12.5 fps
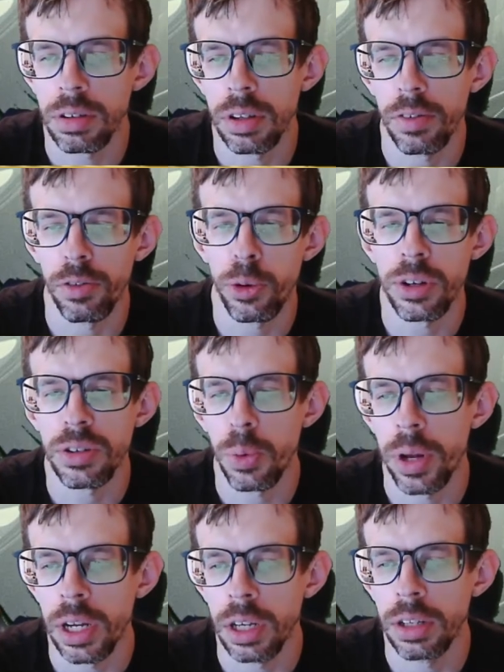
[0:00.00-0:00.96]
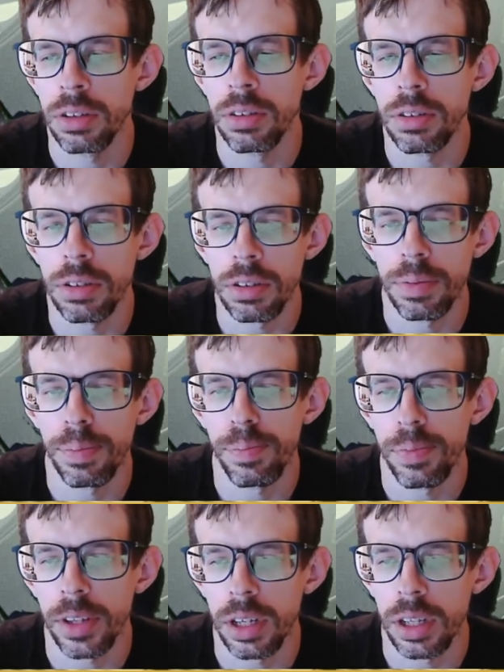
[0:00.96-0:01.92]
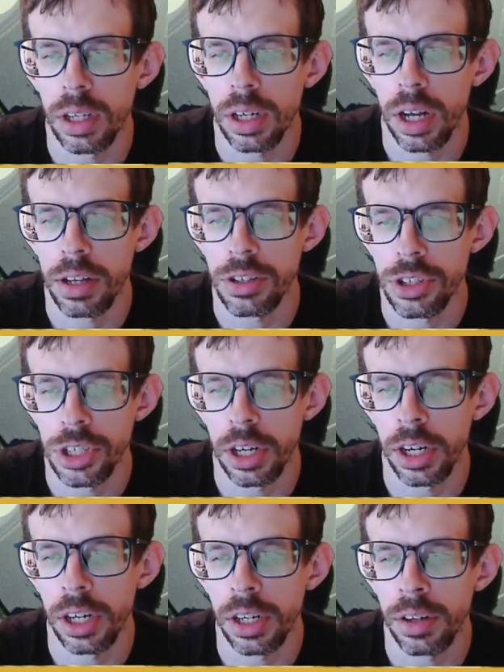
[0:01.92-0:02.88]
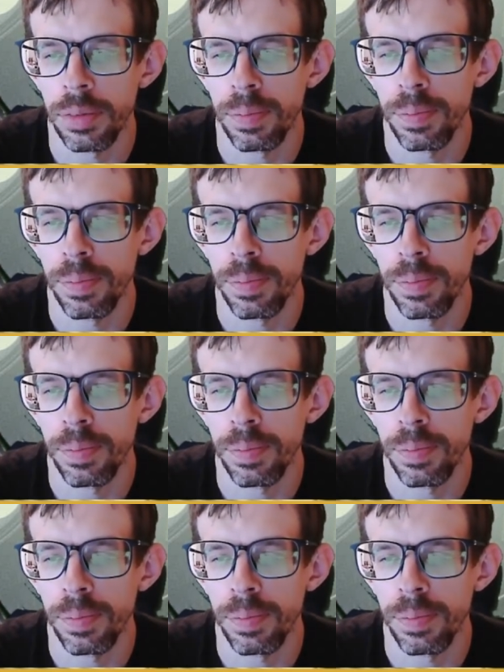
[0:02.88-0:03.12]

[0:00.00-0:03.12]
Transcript: The Force Awakens, The Last Jedi.